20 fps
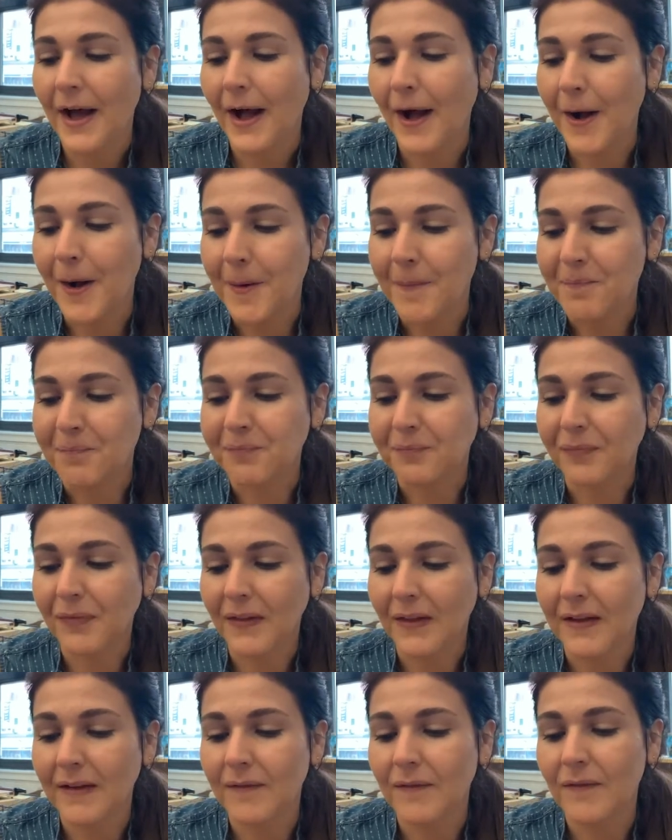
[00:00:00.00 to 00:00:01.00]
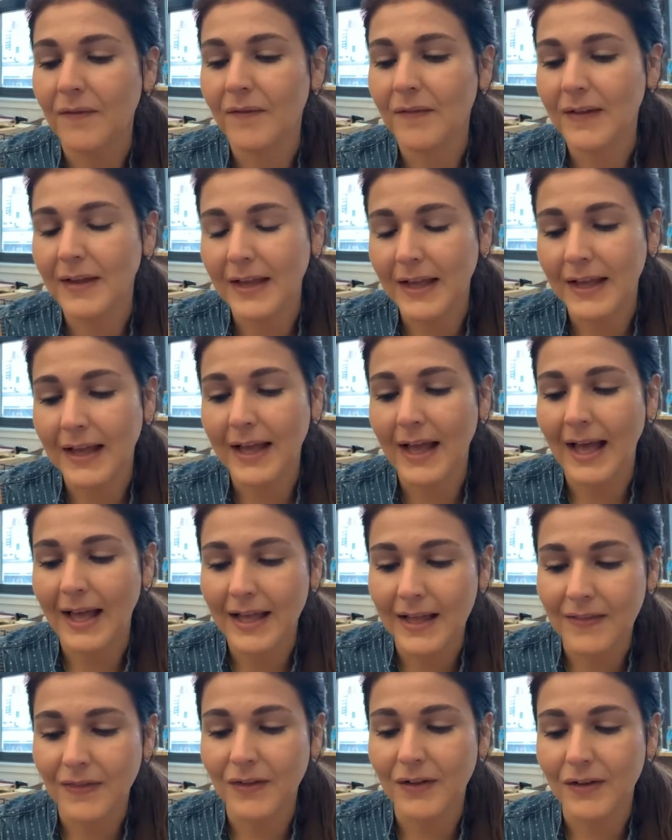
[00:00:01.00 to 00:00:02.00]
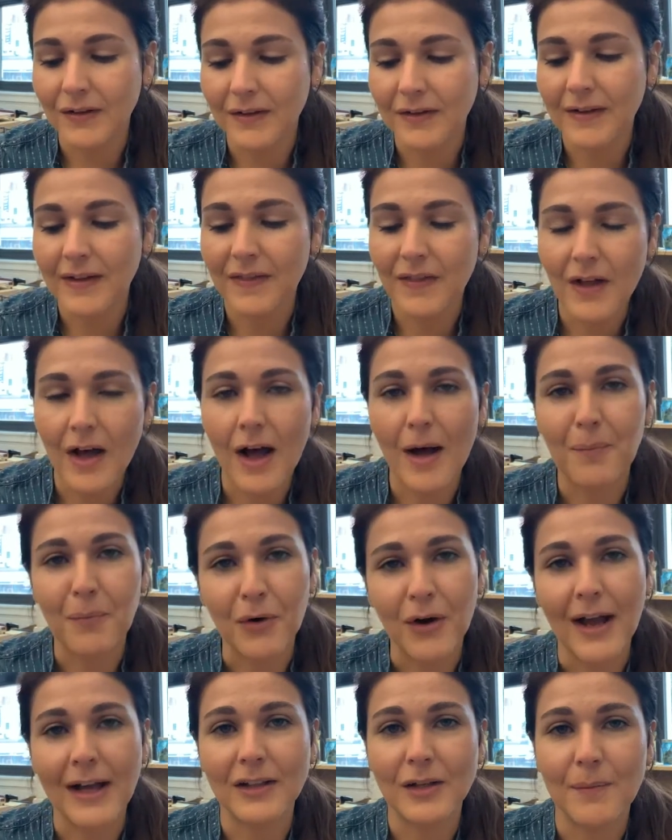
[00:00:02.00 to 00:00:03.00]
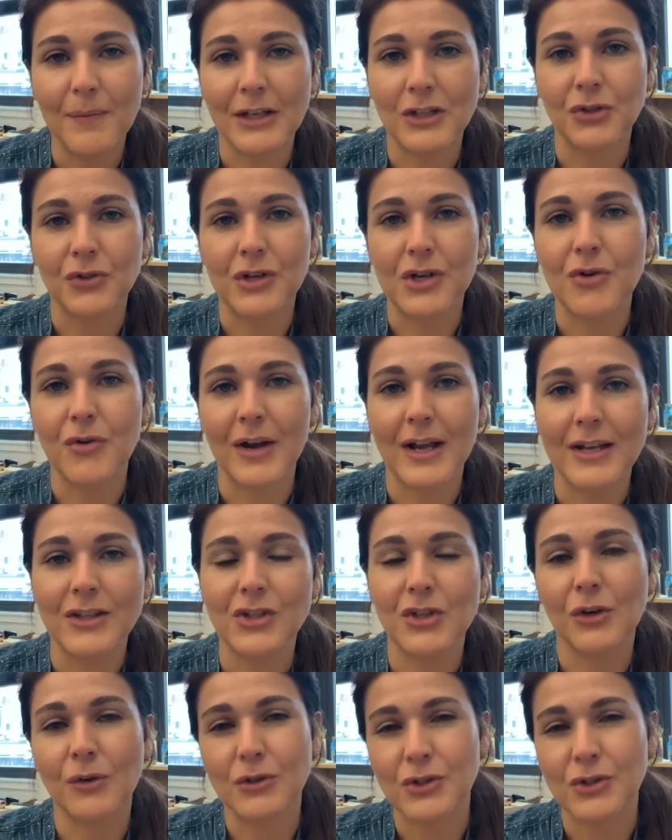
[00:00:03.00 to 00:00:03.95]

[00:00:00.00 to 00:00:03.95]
In the upper elementary grades,